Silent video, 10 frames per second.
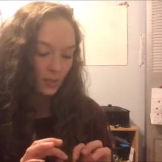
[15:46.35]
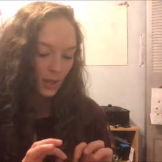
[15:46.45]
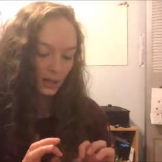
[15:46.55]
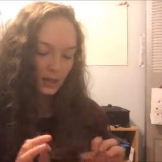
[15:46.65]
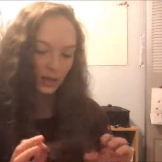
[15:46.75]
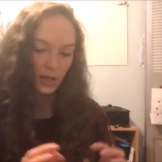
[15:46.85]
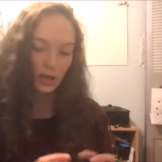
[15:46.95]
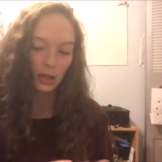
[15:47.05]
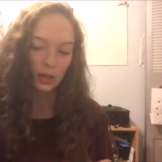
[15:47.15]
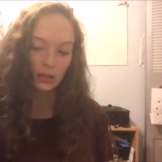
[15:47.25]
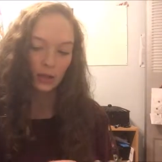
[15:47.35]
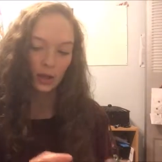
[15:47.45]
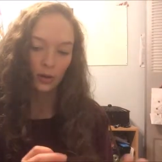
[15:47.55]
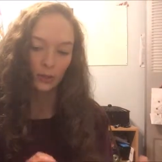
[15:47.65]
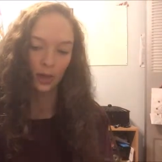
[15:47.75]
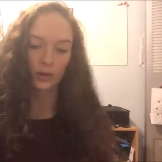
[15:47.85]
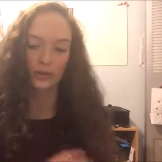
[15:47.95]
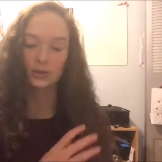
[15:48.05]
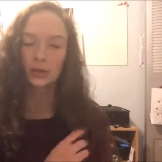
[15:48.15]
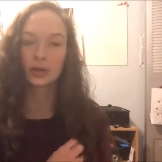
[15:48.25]
But they, you know, they helped out
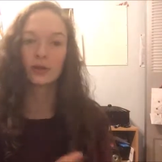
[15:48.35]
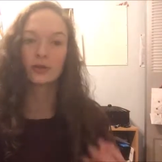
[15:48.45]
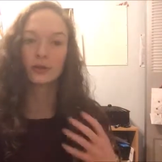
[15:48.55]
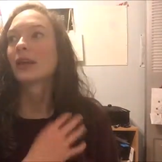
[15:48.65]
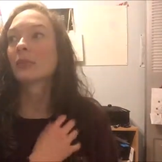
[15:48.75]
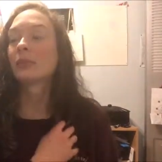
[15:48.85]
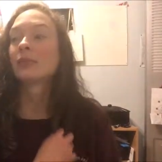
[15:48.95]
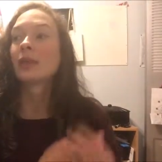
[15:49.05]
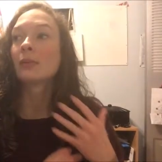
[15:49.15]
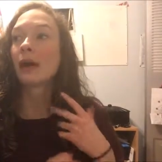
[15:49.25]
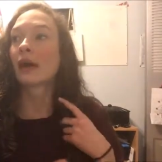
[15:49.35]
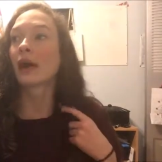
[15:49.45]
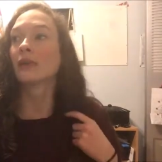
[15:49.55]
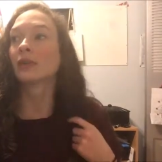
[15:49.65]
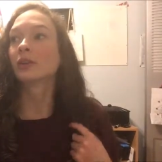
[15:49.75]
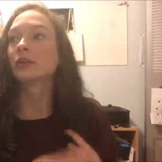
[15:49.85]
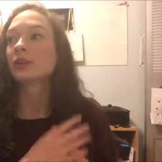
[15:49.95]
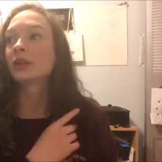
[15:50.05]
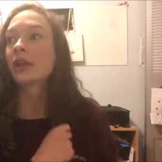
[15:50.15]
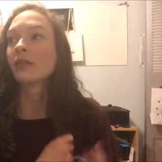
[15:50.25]
and stuff. They they might have
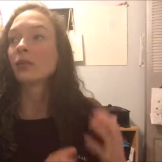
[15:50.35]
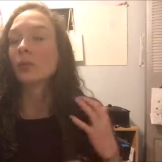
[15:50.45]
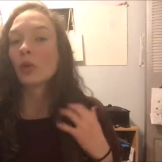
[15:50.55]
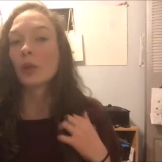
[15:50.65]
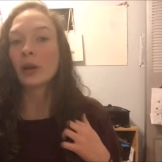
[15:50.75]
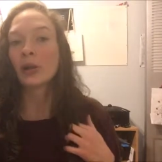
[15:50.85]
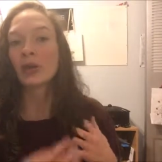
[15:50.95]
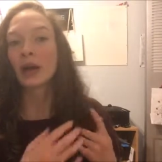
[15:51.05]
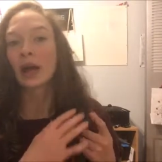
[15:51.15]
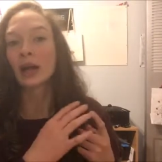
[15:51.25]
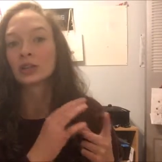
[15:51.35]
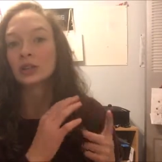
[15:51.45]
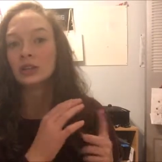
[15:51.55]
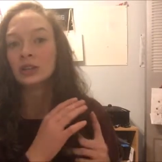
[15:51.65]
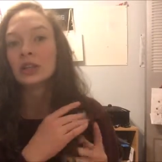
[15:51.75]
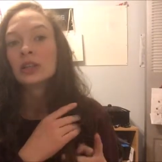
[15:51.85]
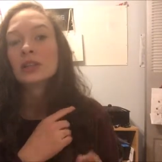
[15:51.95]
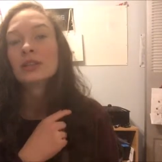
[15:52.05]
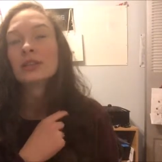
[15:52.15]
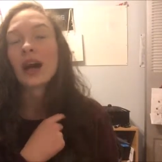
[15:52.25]
literally gave me more money than I actually
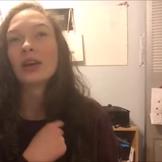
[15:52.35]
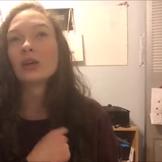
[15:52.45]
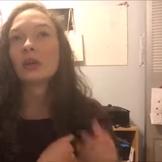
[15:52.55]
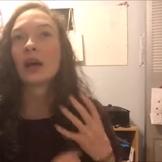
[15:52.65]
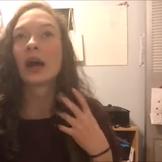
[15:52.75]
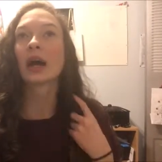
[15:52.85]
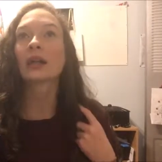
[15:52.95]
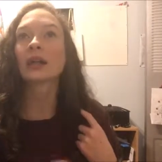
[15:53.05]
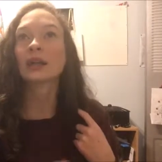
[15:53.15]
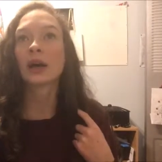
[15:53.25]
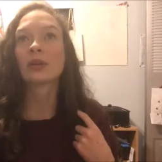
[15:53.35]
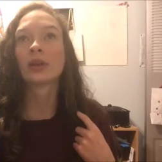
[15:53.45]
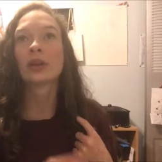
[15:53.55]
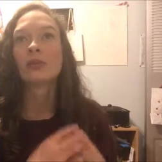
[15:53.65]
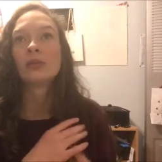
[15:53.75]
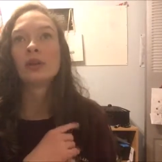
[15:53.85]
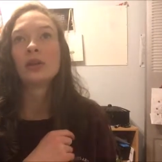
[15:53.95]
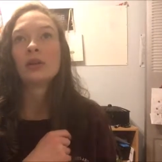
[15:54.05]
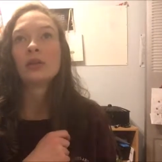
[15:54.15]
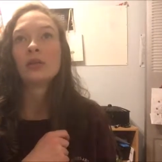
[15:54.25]
did. I don't. I highly doubt they gave
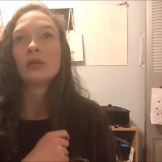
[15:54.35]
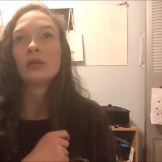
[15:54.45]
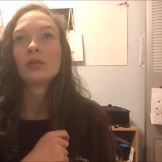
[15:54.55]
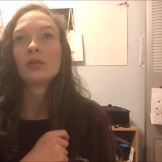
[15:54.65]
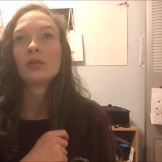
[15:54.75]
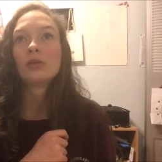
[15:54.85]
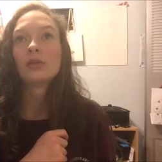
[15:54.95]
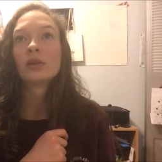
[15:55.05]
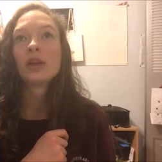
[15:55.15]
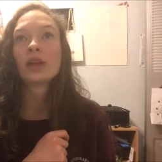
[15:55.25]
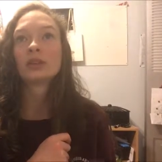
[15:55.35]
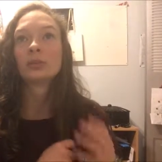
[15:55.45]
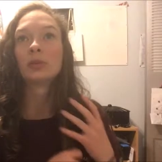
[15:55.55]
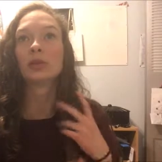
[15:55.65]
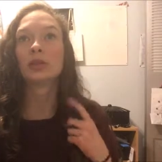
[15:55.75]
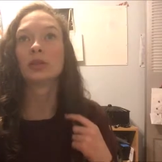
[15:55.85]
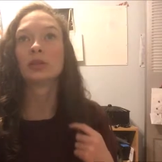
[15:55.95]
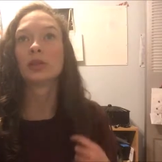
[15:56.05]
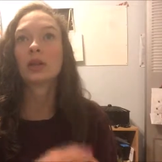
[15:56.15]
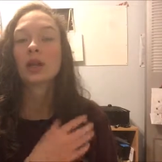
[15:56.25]
me less
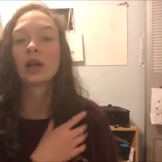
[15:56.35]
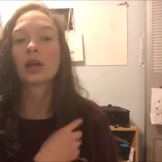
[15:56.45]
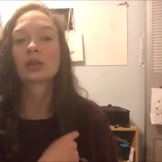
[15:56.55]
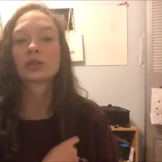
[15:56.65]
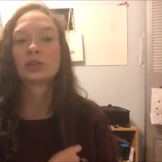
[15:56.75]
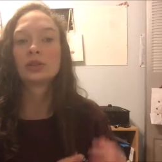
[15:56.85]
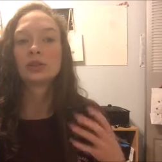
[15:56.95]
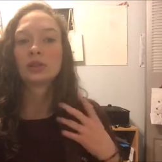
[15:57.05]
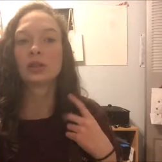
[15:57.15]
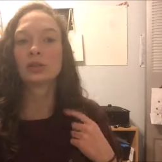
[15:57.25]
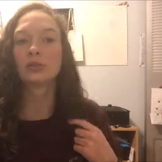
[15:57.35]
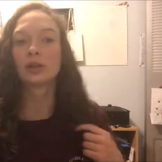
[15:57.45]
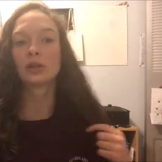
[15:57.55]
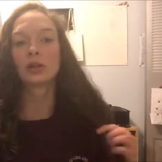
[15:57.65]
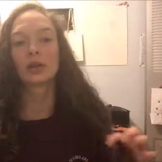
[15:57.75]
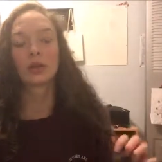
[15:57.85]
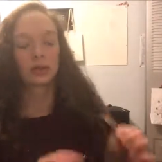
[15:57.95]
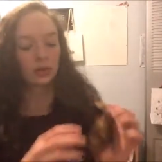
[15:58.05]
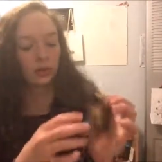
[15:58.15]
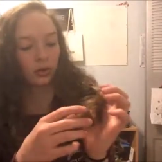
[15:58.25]
money than I actually did. But like,
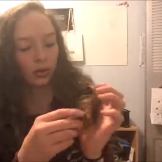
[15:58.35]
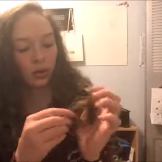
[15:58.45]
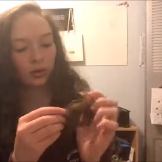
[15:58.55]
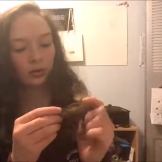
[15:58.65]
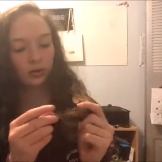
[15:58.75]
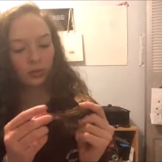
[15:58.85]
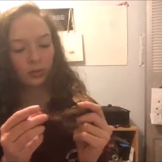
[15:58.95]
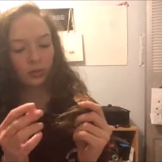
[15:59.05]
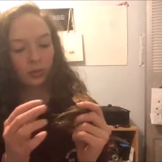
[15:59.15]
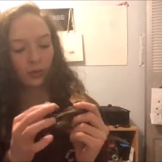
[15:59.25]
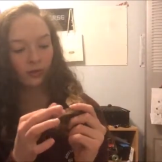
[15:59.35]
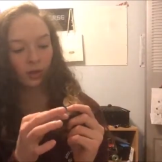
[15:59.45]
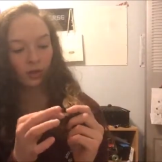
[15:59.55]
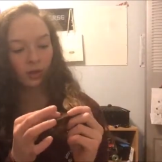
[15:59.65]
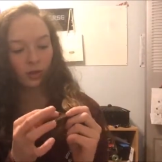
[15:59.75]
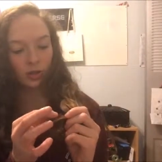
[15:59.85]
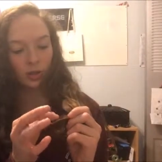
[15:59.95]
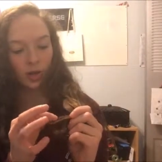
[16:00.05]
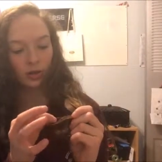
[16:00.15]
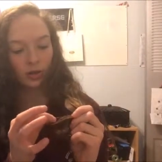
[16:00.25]
you know, it's my fault. I should
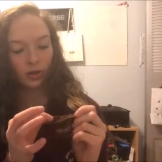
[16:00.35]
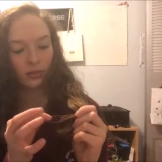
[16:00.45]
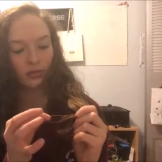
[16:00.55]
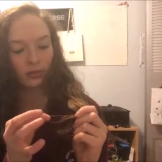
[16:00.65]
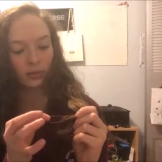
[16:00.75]
have counted it.